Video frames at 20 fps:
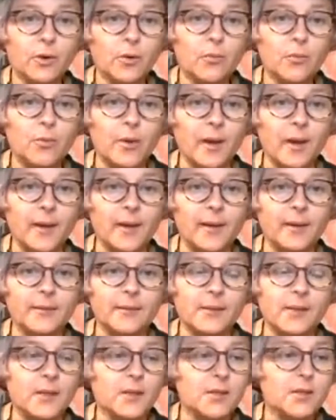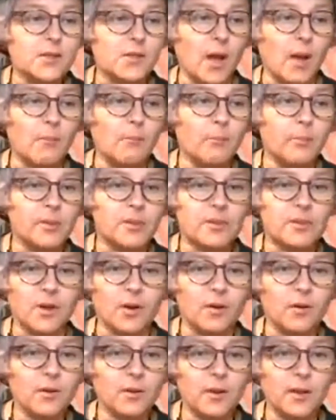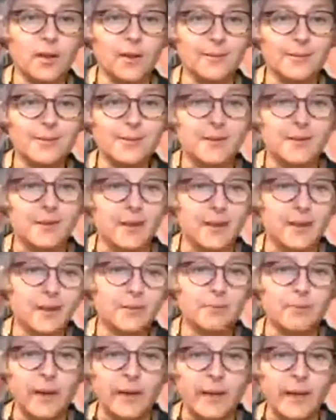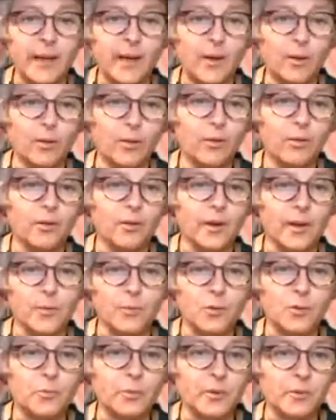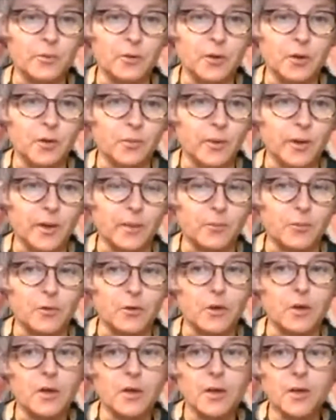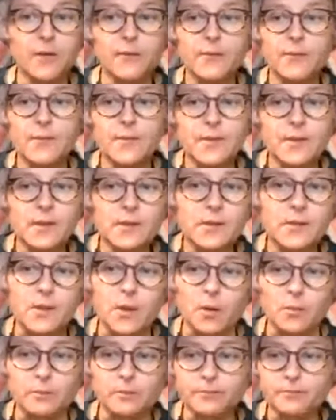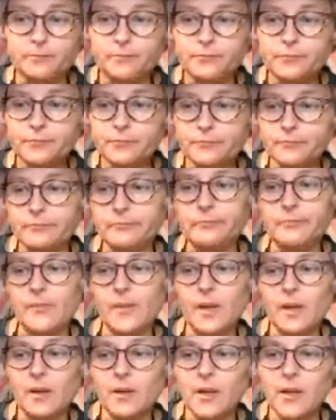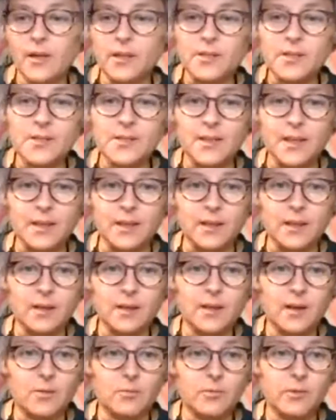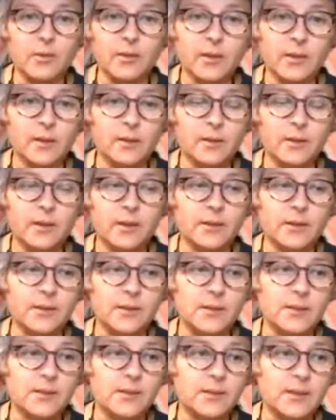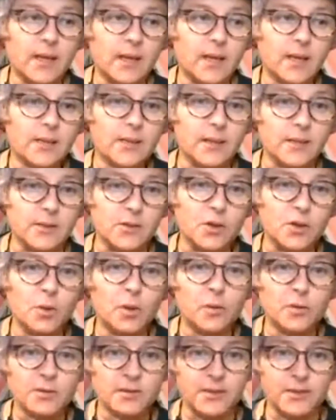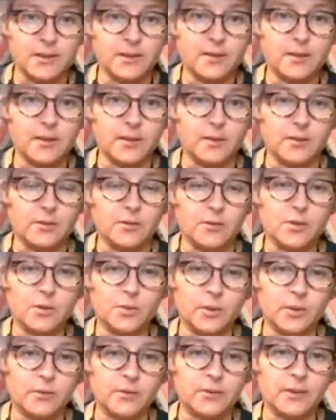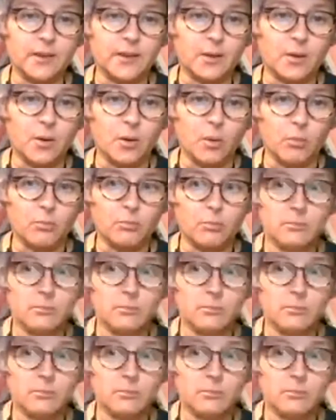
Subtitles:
when some bizarre thing's going to hit my health and I won't be able to go anymore. So, and it's like it takes like 2 hours to get there and 2 hours to get home.